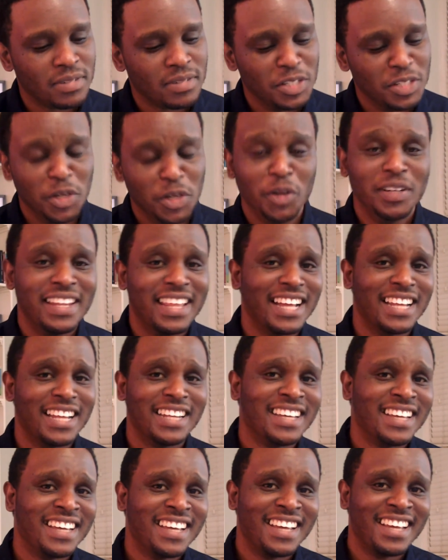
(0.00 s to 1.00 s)
Knowing
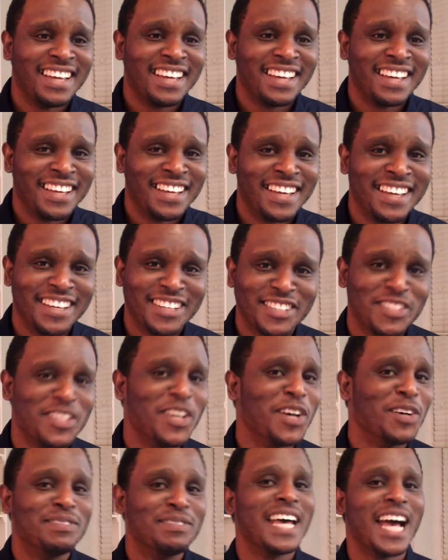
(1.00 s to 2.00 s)
that
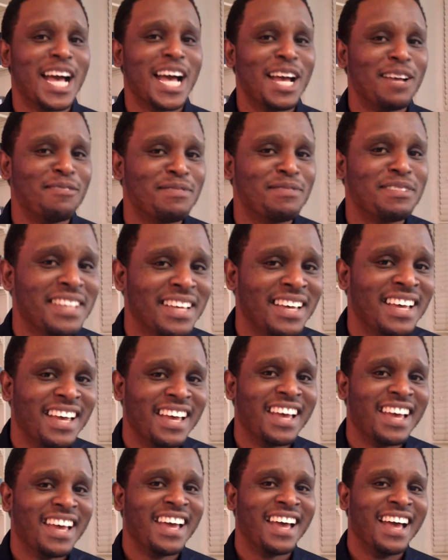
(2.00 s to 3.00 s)
sometimes
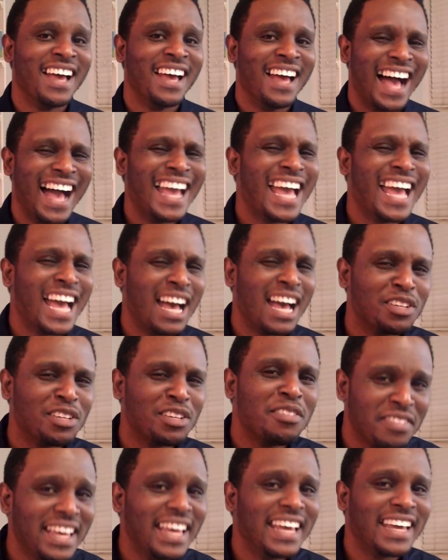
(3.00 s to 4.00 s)
I have
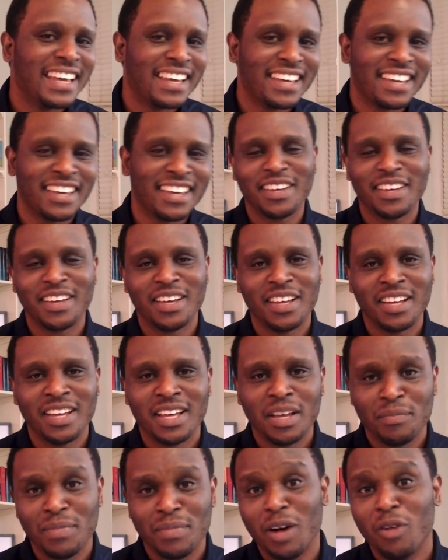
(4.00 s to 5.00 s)
to think
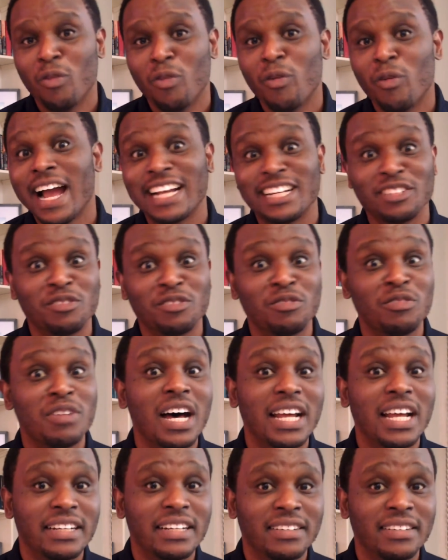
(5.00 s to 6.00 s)
about where I can
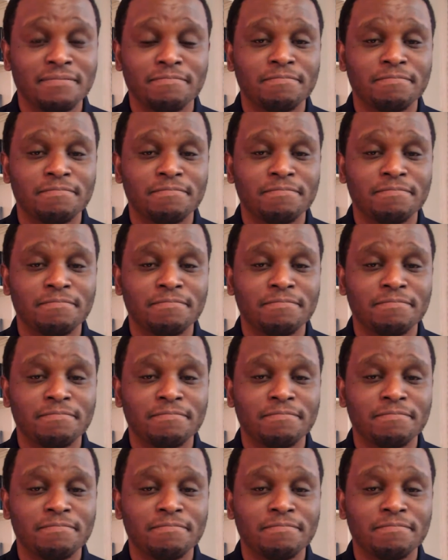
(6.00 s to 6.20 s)
run